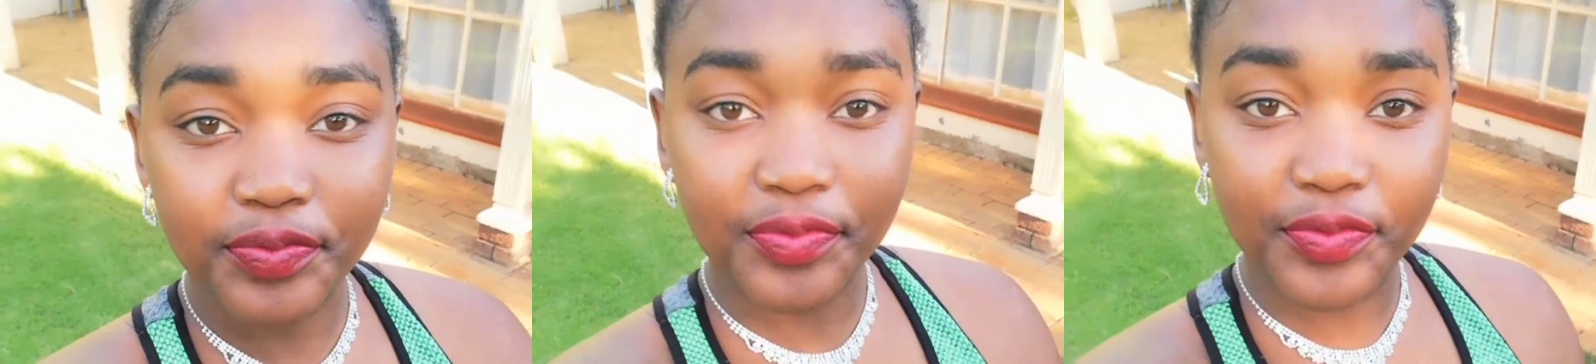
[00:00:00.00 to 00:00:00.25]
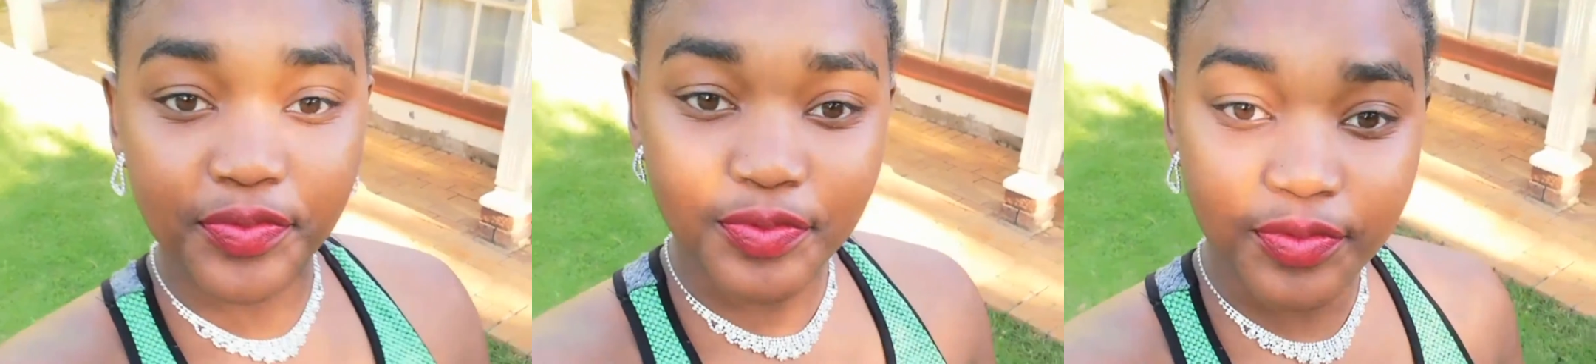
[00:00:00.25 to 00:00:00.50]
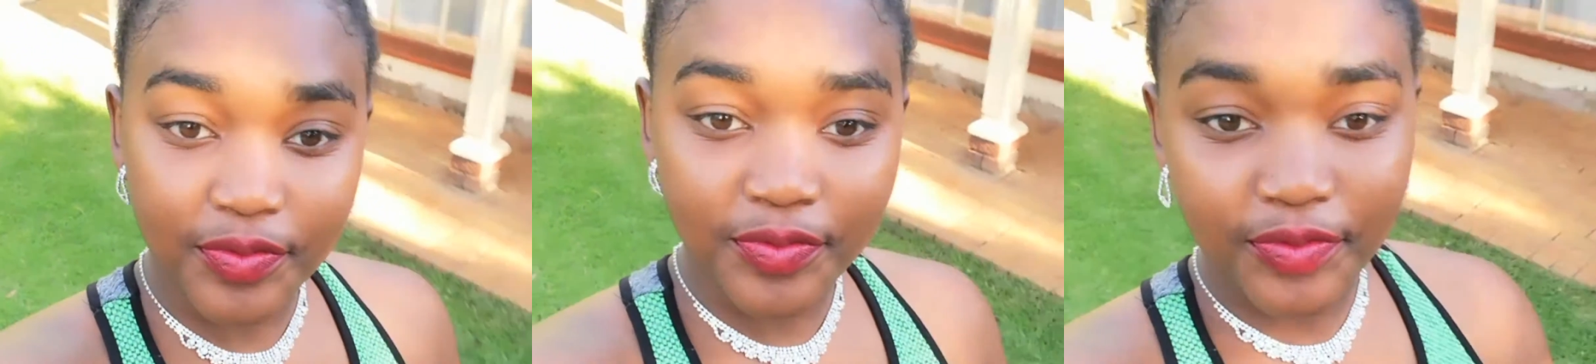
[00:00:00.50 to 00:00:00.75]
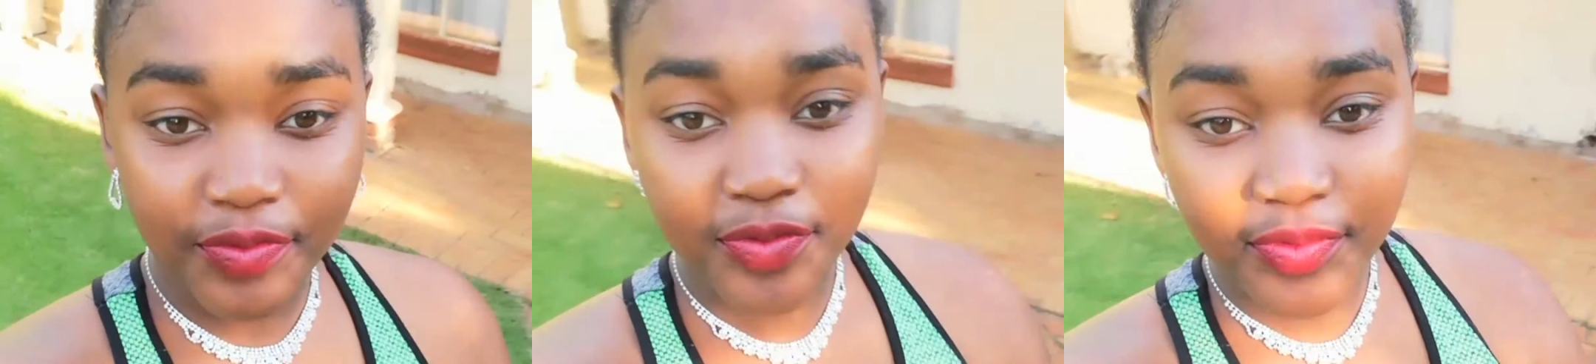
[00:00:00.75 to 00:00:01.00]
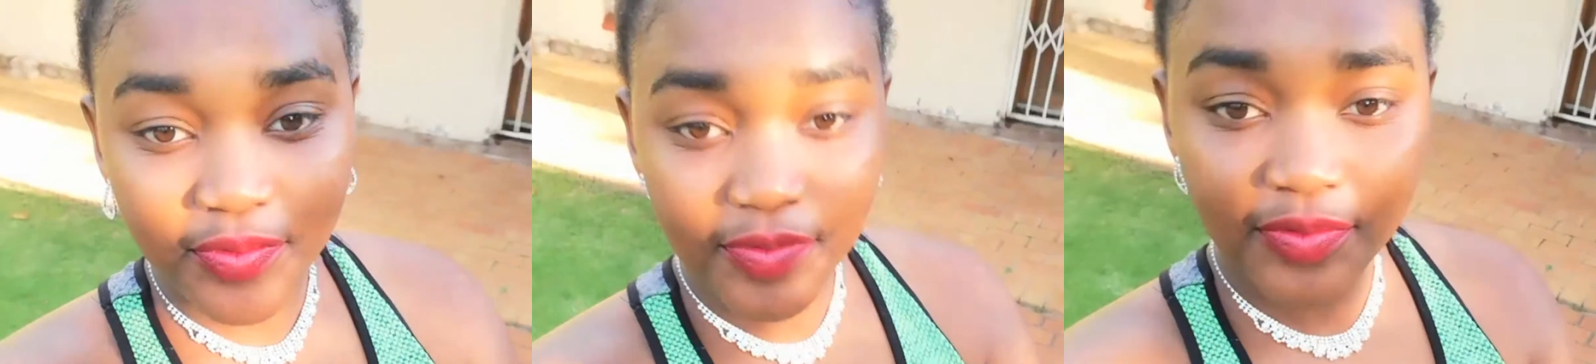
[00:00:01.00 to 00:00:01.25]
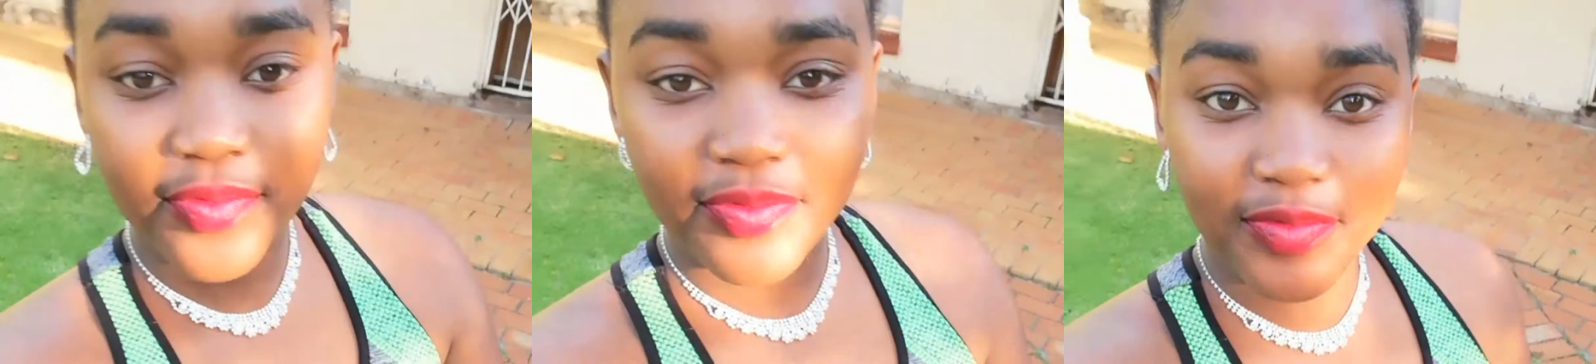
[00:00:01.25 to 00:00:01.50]
Okay, I was starting to
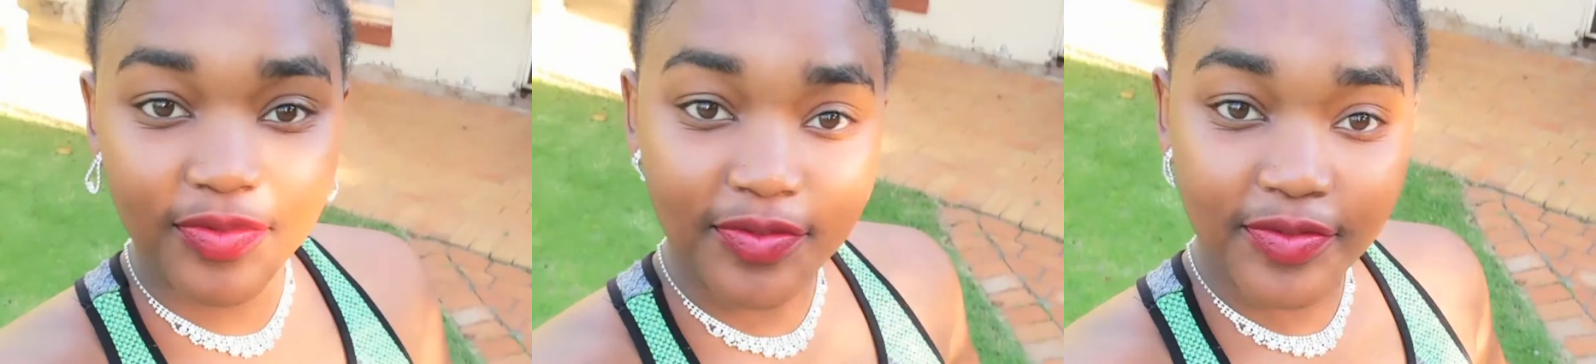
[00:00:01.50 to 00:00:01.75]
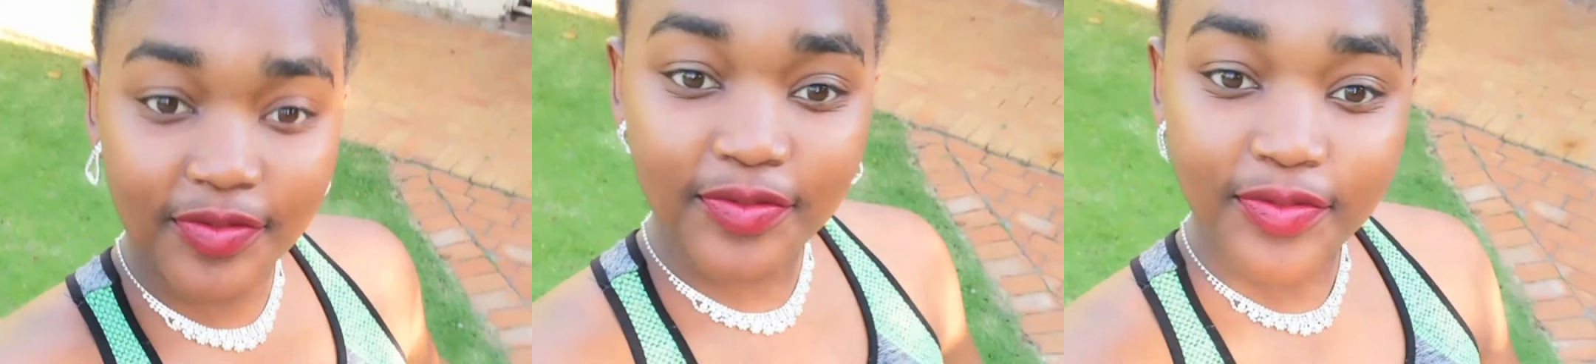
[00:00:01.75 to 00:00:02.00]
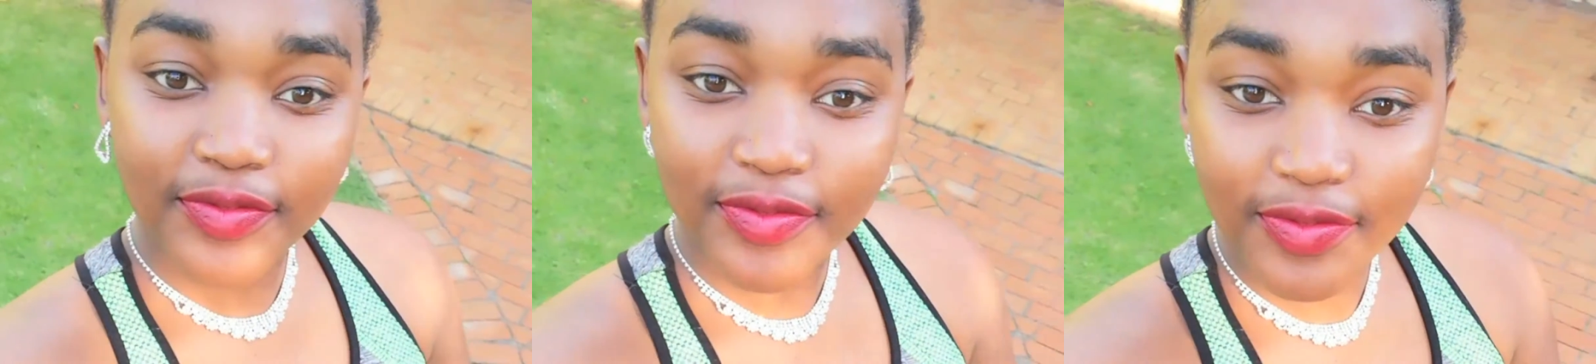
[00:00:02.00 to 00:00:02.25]
feel myself here.